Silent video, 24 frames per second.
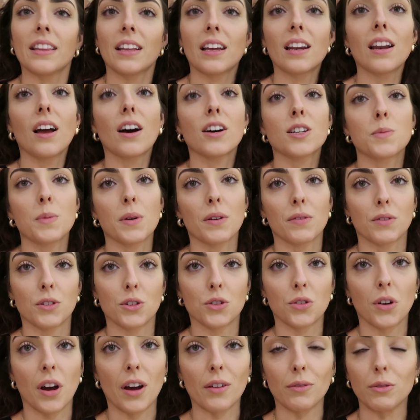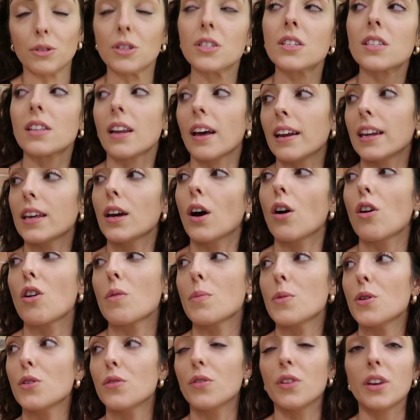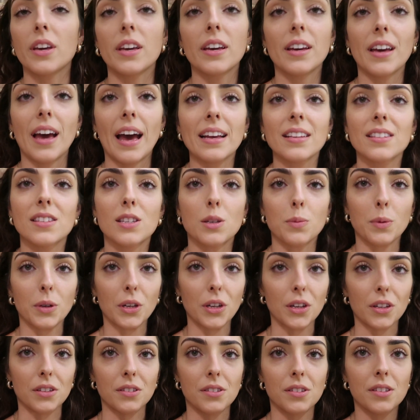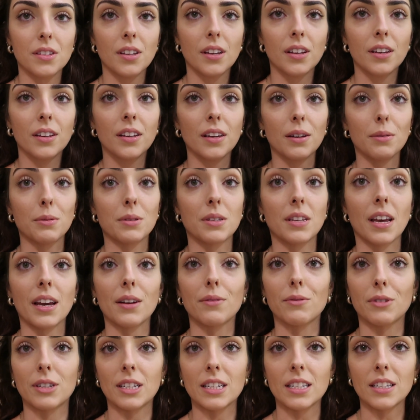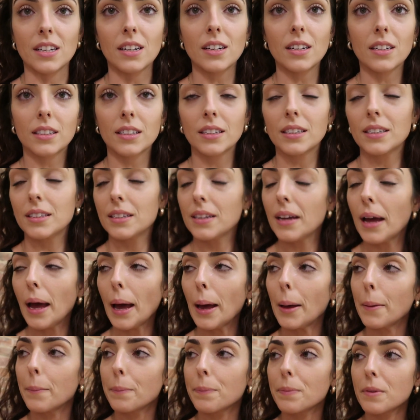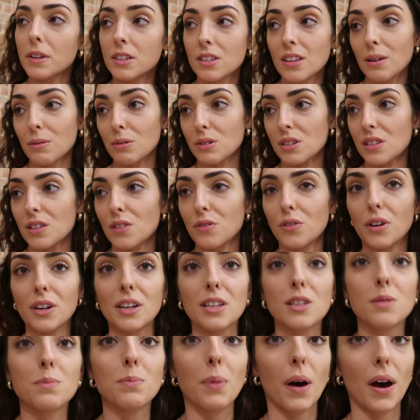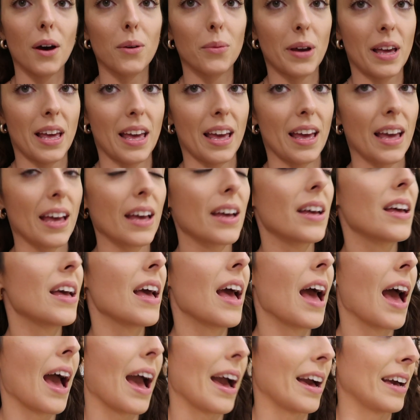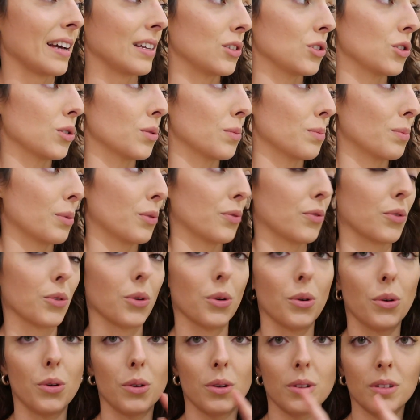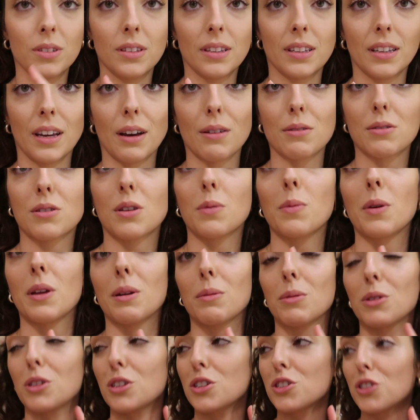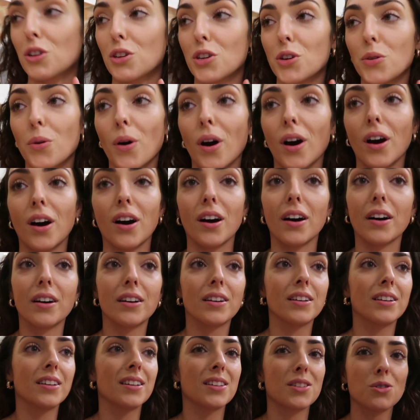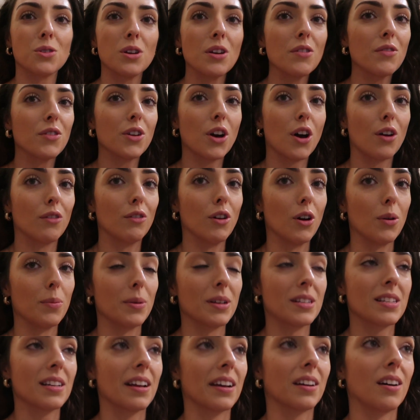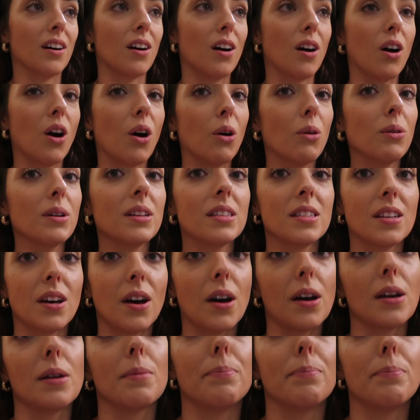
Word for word: that last bit of the drive was slightly horror movie-esque because it was getting really dark. Um, so that wasn't the funnest, but we're here. And before the girls come in, I'm gonna show you our, it's not even our room, it's like our whole entire